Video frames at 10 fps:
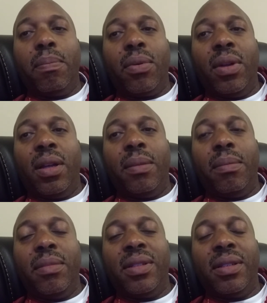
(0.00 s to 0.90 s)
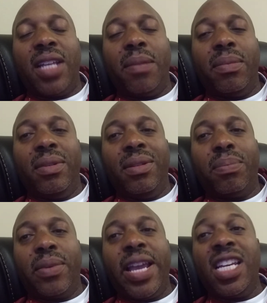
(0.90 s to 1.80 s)

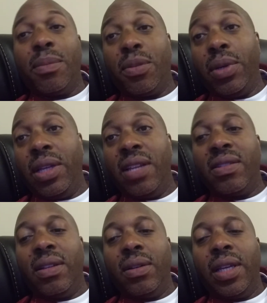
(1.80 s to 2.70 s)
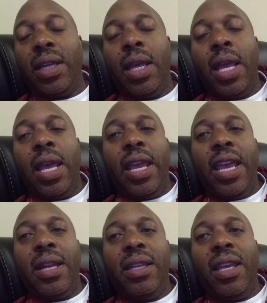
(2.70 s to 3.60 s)
Cash App is pretty instant, okay?
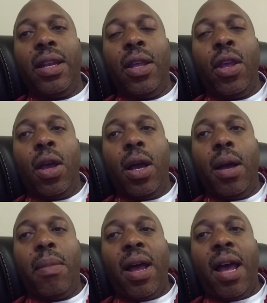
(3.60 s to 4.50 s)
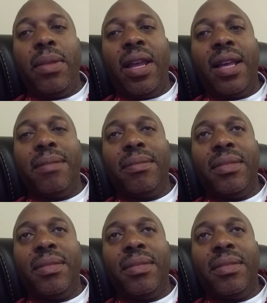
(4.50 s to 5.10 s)
And again, I'm not,